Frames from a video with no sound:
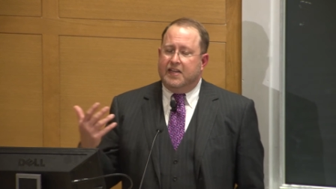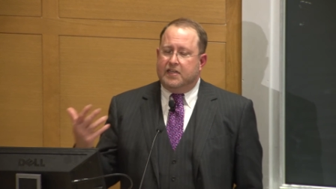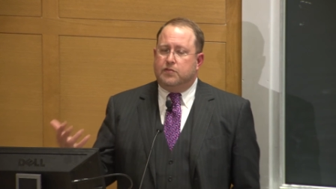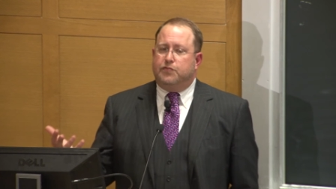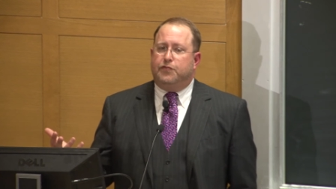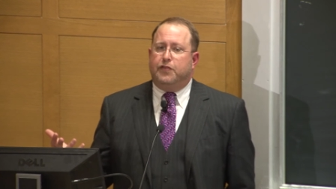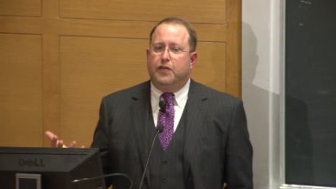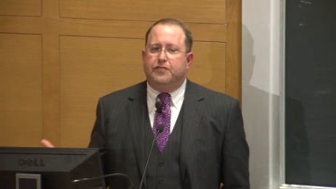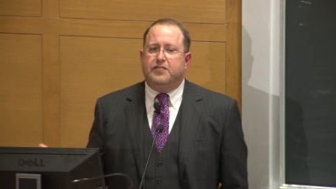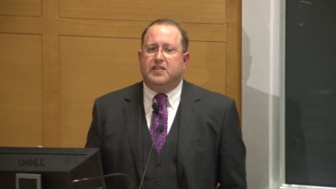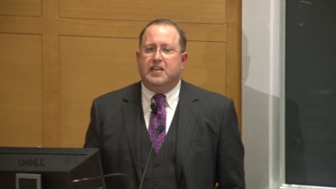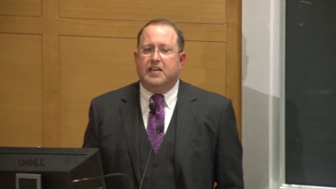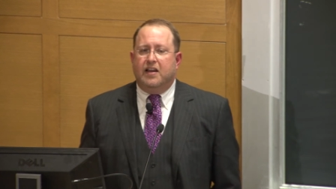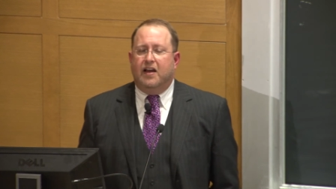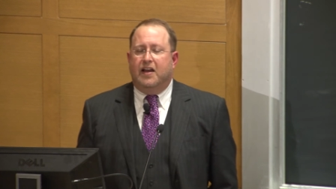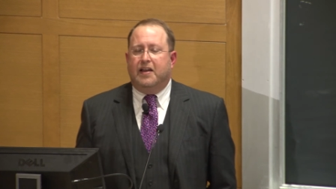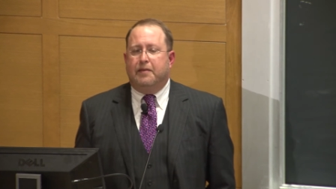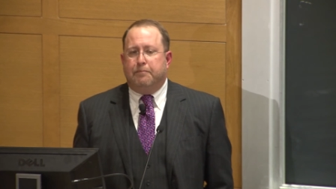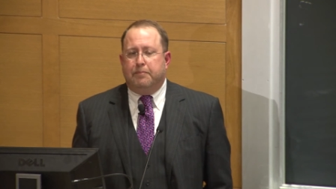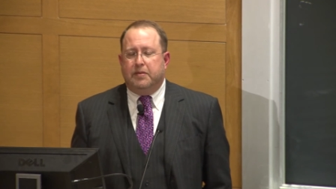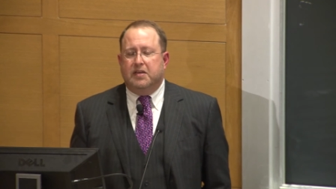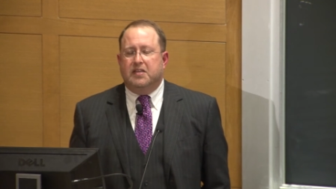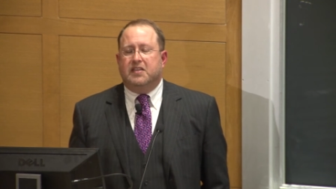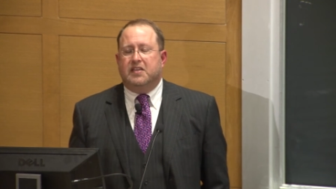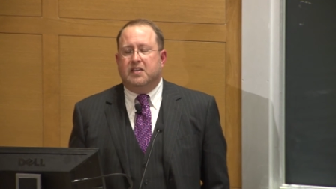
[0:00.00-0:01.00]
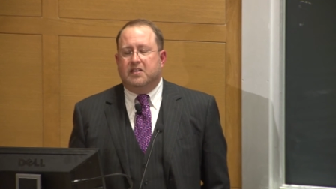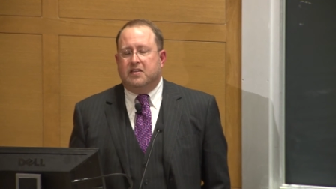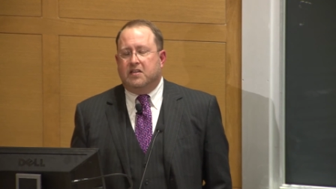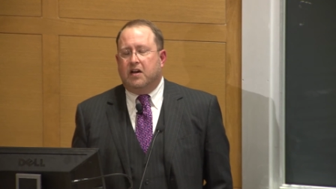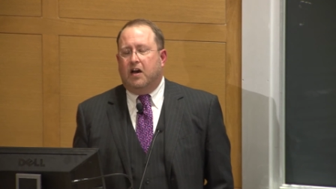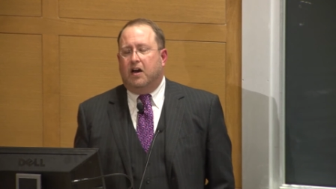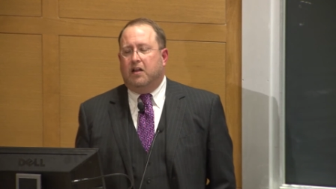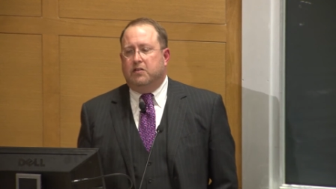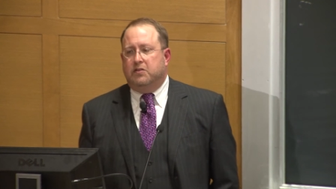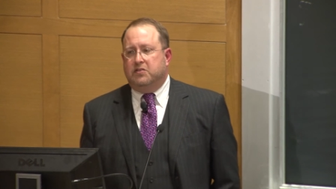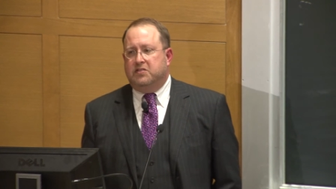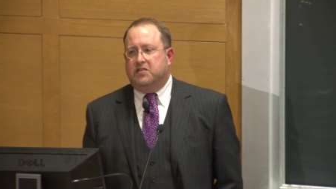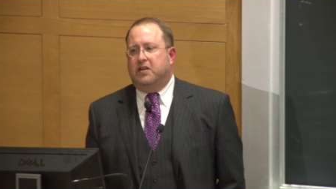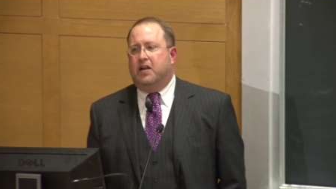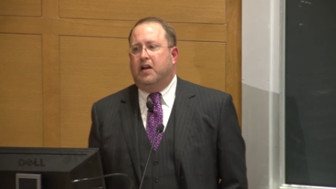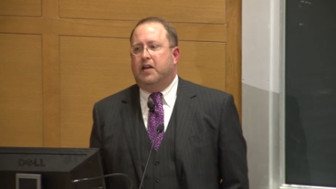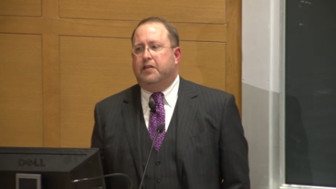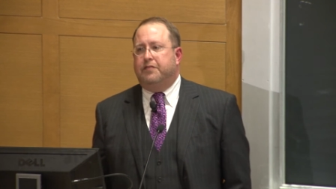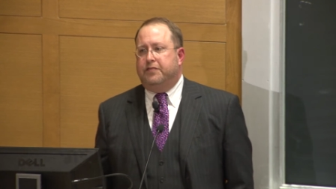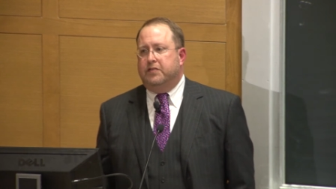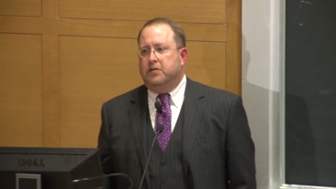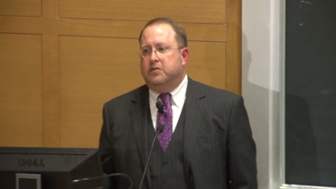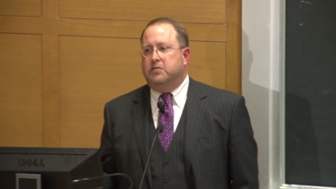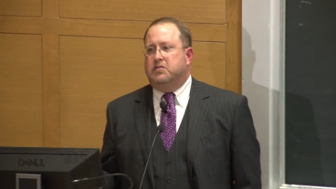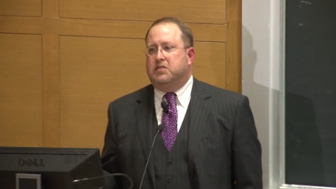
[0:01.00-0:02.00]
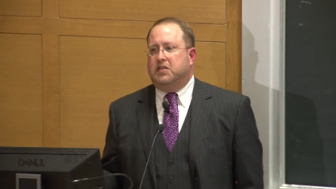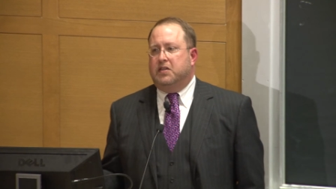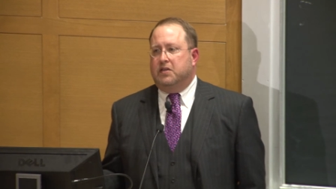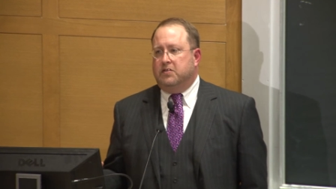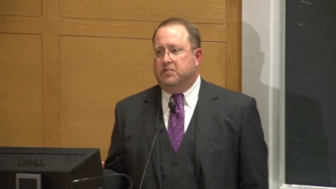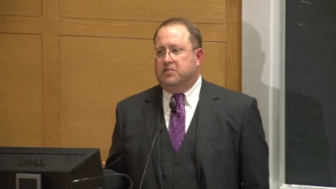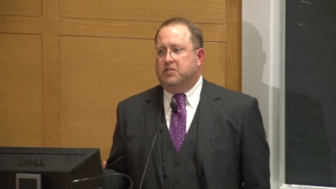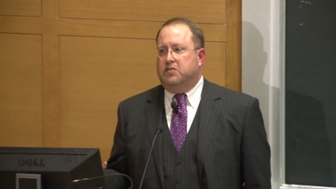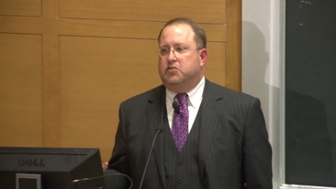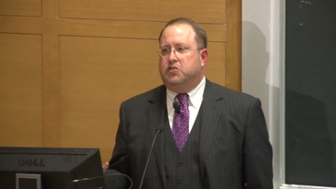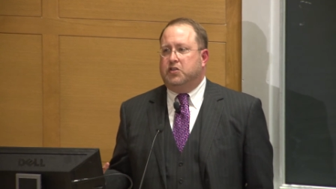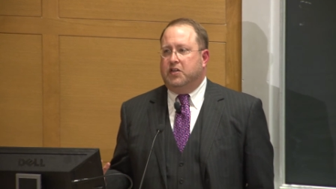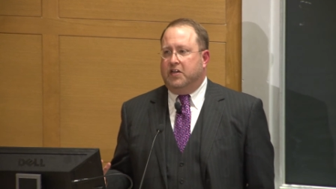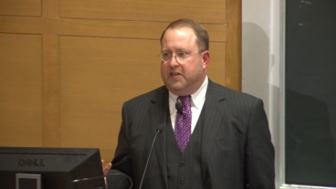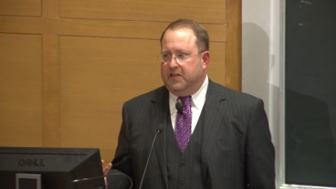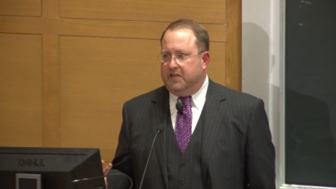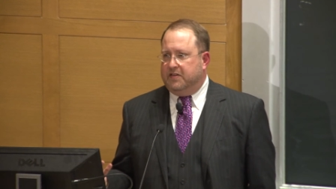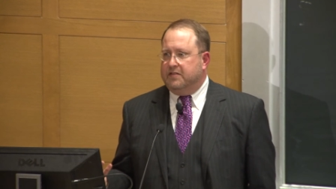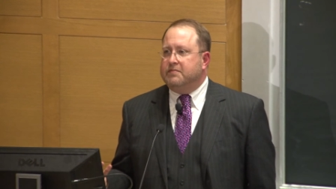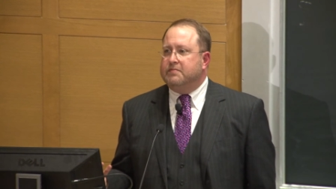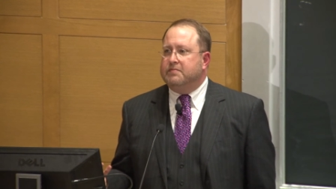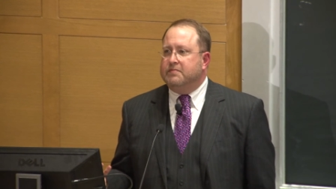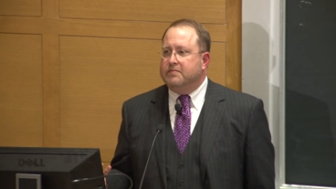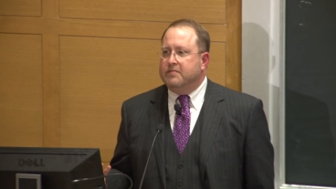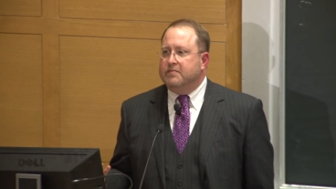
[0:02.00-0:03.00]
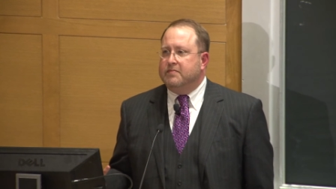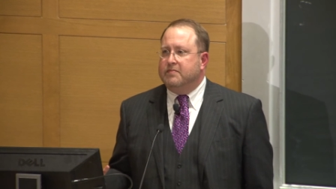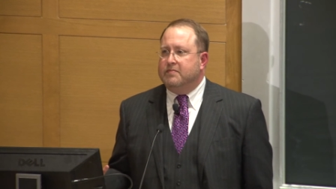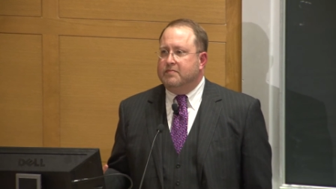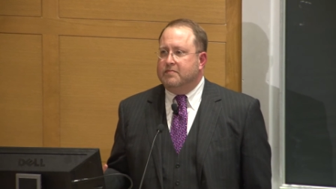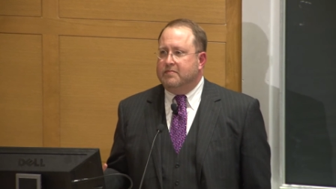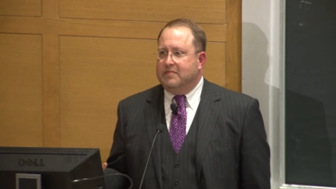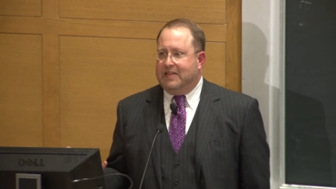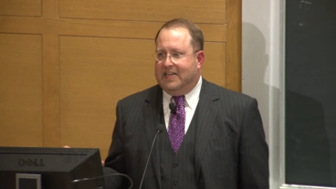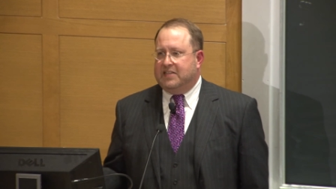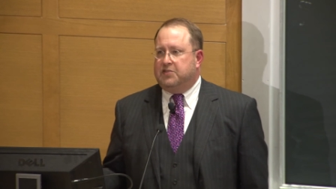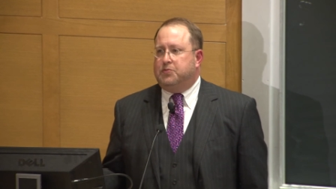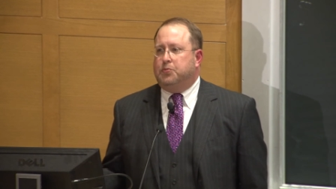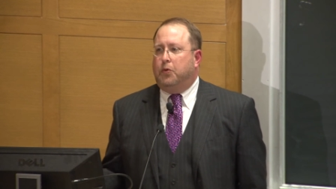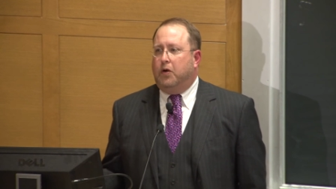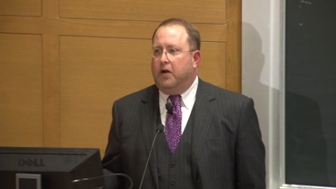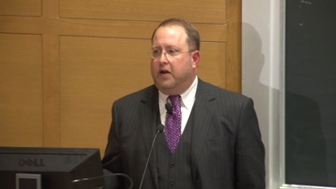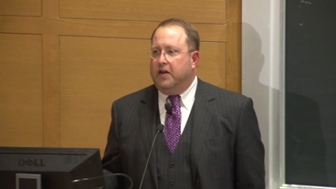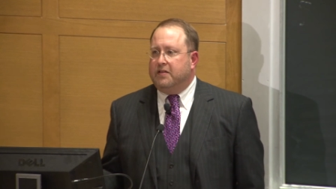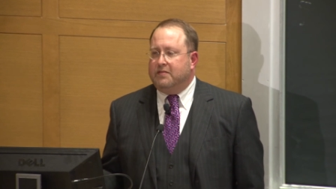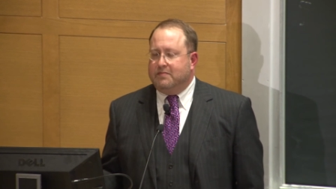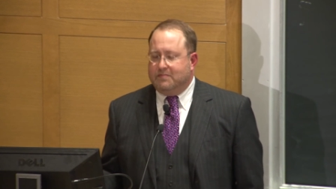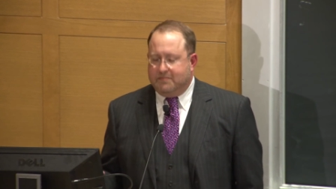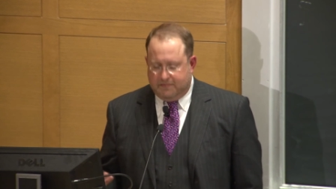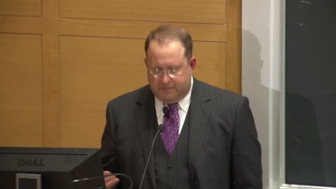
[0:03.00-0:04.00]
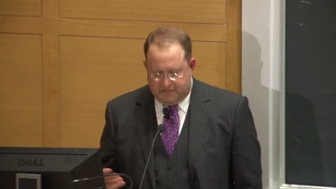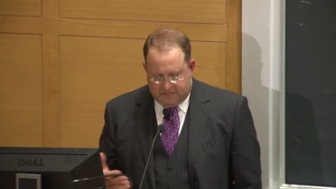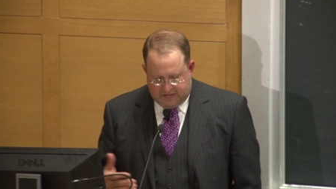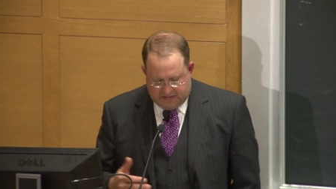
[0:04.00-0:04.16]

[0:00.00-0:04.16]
it's $59 billion in iPhone sales in China. That's why.